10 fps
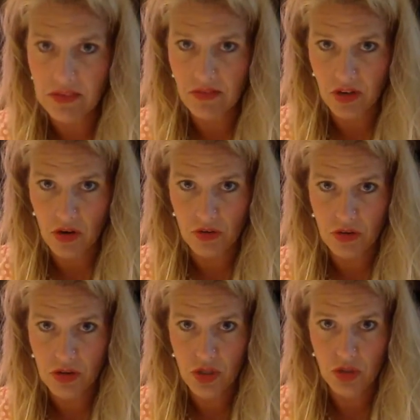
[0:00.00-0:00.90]

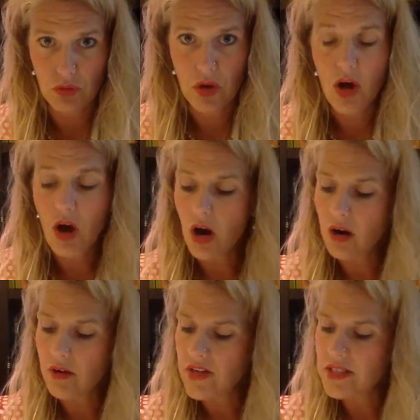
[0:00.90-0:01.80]
difficult to
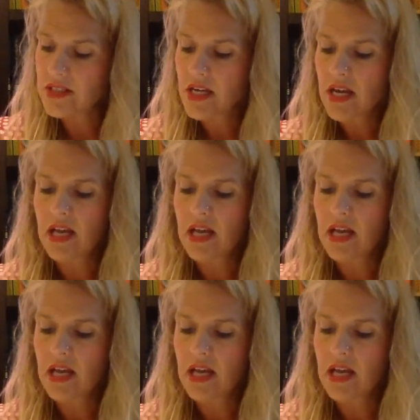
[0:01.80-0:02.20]
harvest,